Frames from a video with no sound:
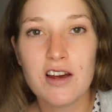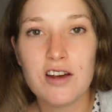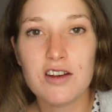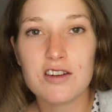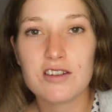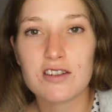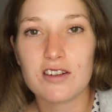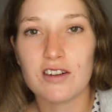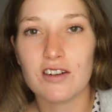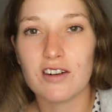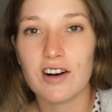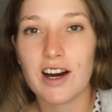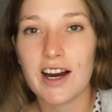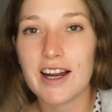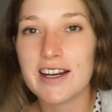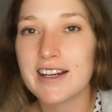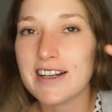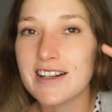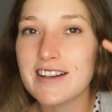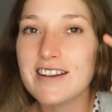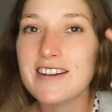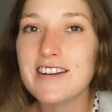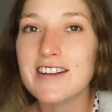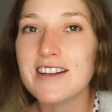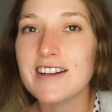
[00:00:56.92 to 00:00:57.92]
So I
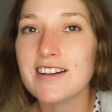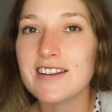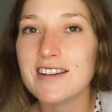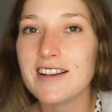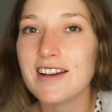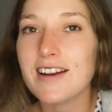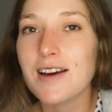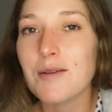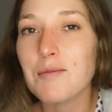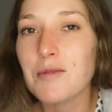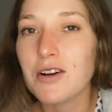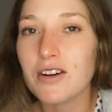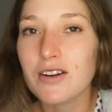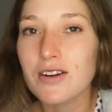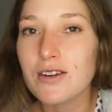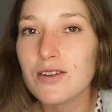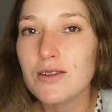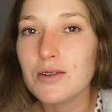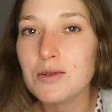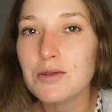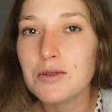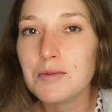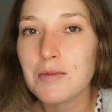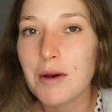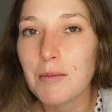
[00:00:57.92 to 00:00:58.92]
didn't think that I'm going to
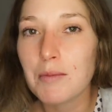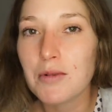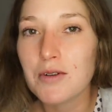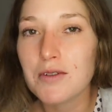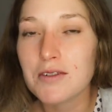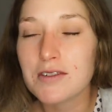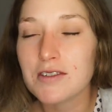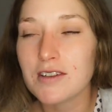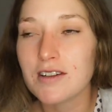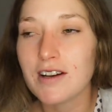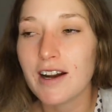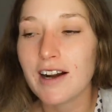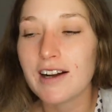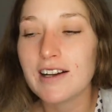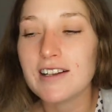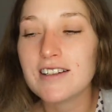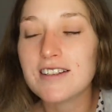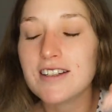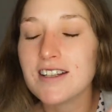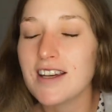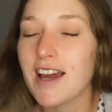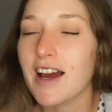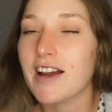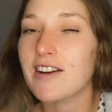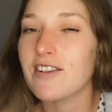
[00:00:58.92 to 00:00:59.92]
lose my
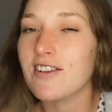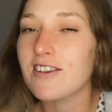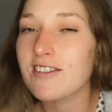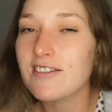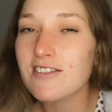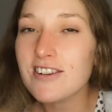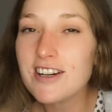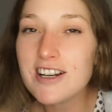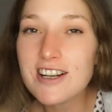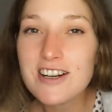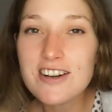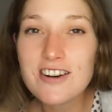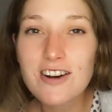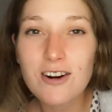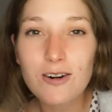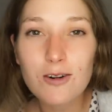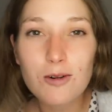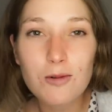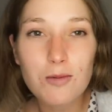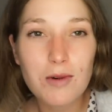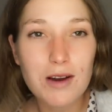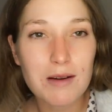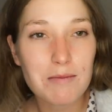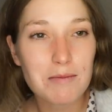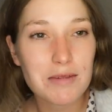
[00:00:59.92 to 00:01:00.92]
personality. I don't really know
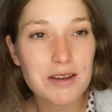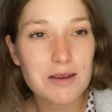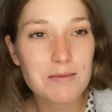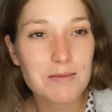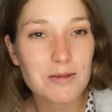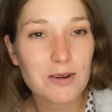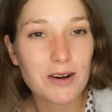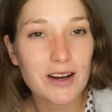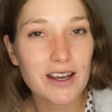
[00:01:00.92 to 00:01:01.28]
where people